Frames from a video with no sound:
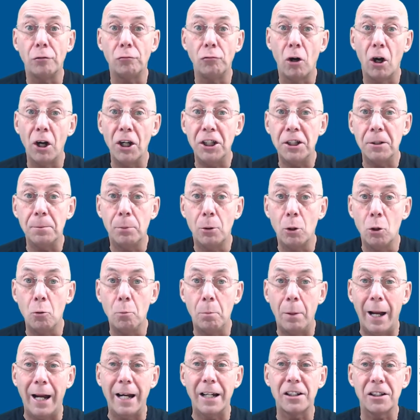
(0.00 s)
ride the
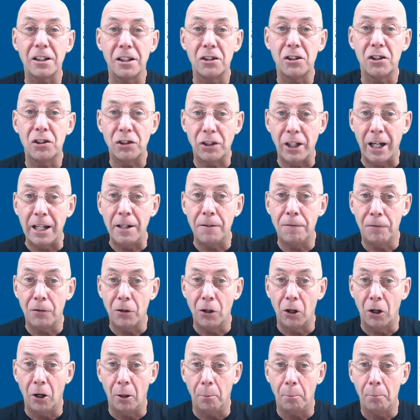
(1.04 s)
pullbacks and stay
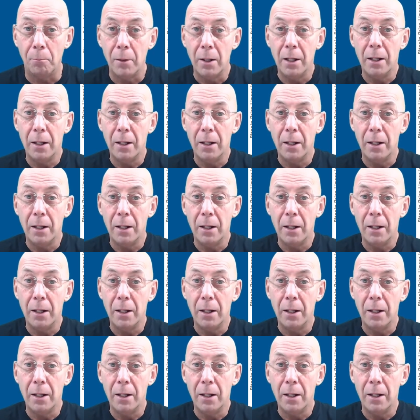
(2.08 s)
firm.